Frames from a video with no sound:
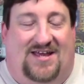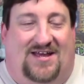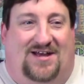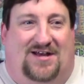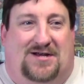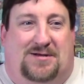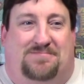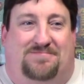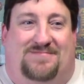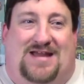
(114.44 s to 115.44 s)

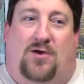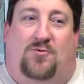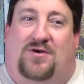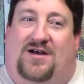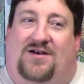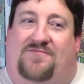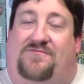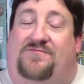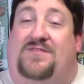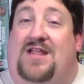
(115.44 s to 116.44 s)
Um, now, uh,
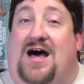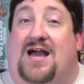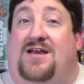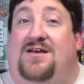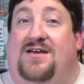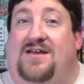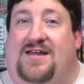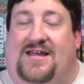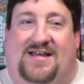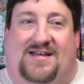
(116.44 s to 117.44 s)
Flock
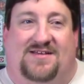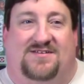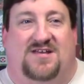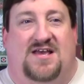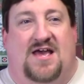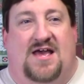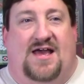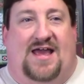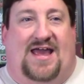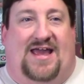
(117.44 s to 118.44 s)
is
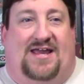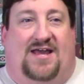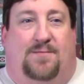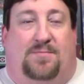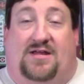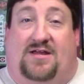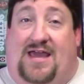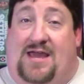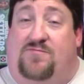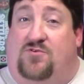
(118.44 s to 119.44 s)
a uh, play,
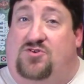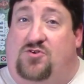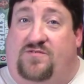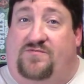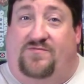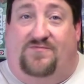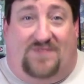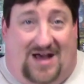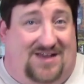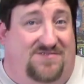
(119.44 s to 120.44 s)
game for two to
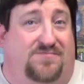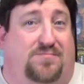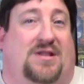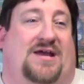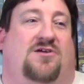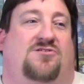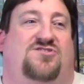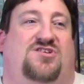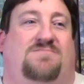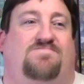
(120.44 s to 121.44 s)
five
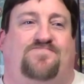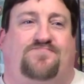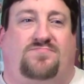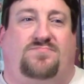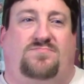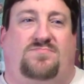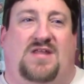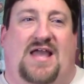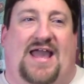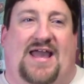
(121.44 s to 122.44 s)
players,
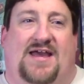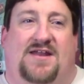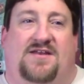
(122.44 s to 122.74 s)
and